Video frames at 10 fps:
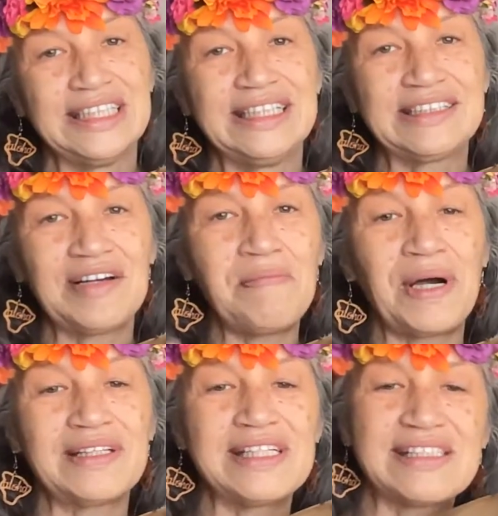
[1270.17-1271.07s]
So I
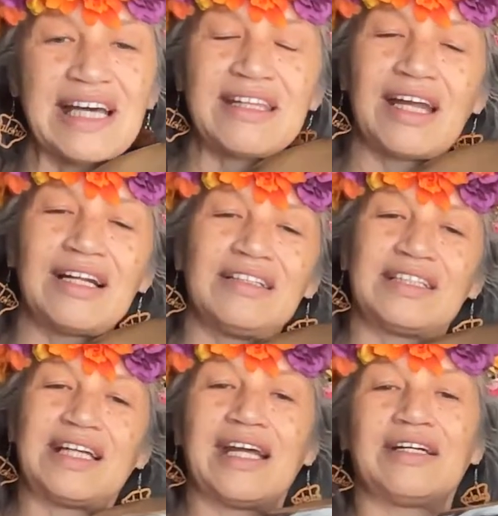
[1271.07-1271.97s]
bought this. I thought it
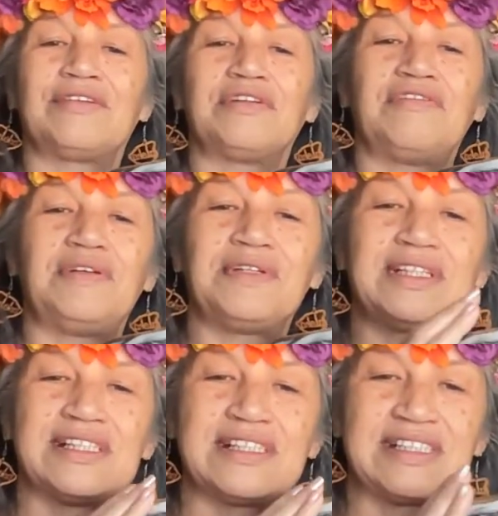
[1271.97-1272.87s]
looked kind of groovy with
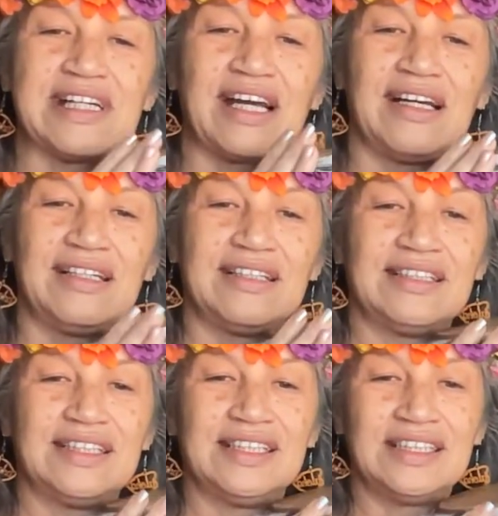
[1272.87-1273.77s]
this.
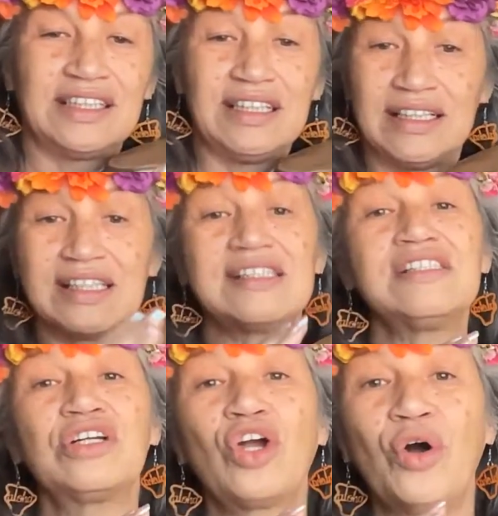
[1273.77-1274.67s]
This
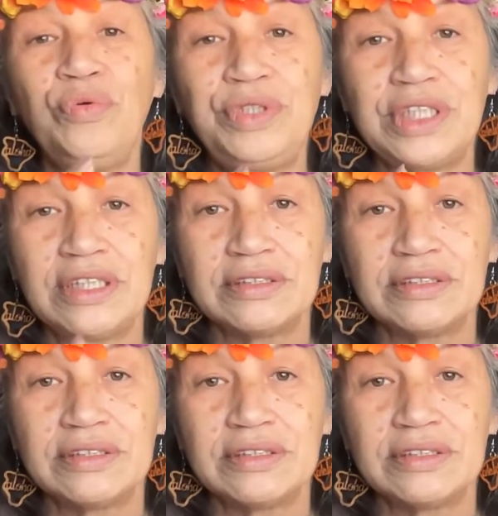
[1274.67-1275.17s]
is goat.